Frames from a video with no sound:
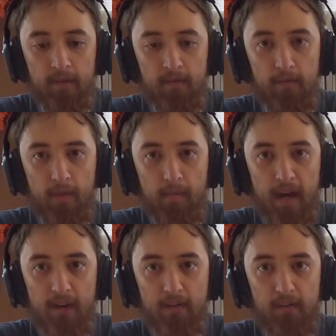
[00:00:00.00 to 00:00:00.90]
For the
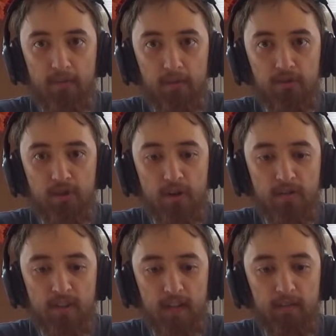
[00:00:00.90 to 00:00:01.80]
battery, a full
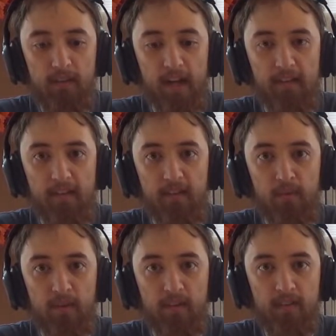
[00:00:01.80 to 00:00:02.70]
charge gives the headset
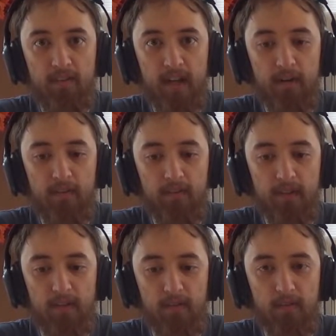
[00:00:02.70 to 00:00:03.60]
27 hours of
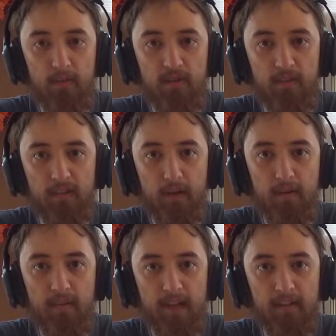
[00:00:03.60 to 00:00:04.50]
use, which is
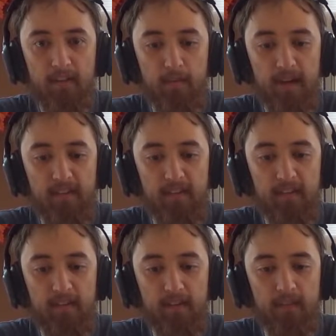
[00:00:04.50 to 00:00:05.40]
lower than some
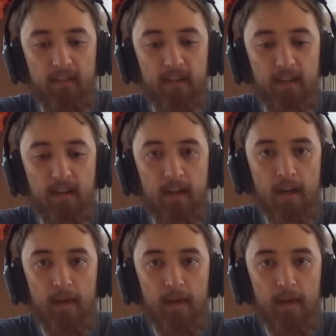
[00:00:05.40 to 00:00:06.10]
headsets I've seen,